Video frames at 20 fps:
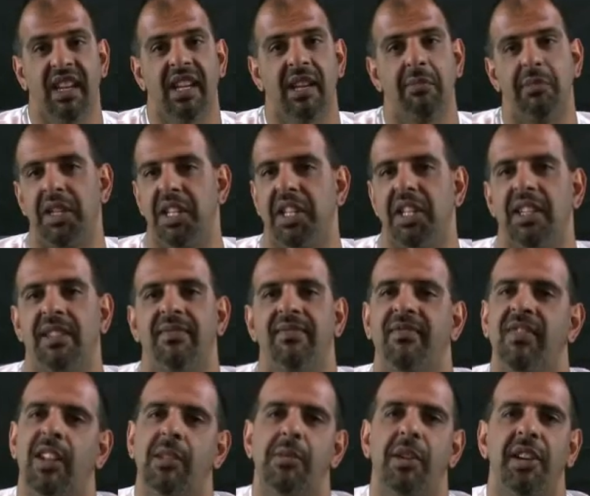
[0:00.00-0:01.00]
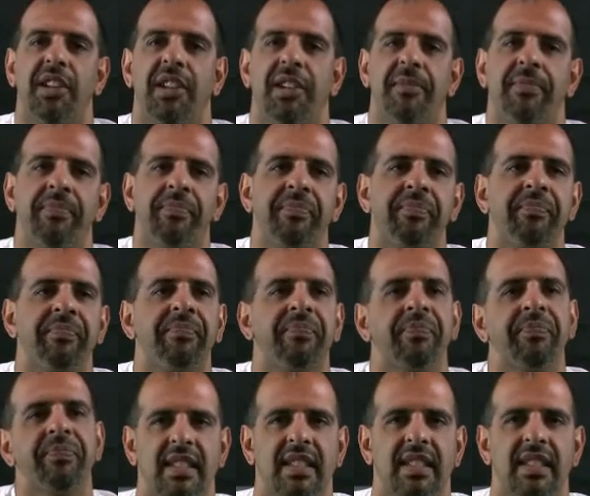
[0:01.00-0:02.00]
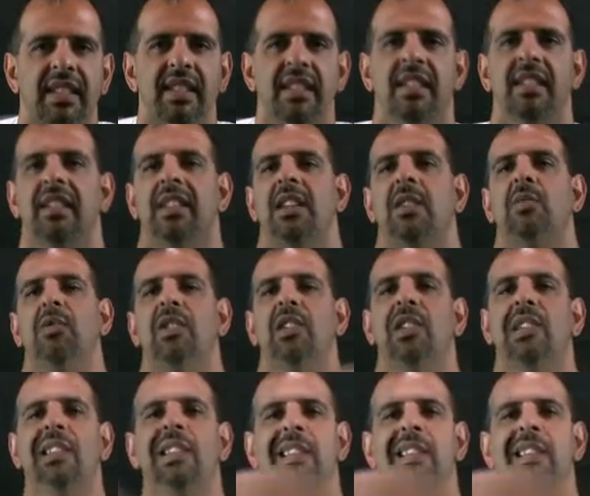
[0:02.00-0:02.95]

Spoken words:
Completely fell apart there, and we're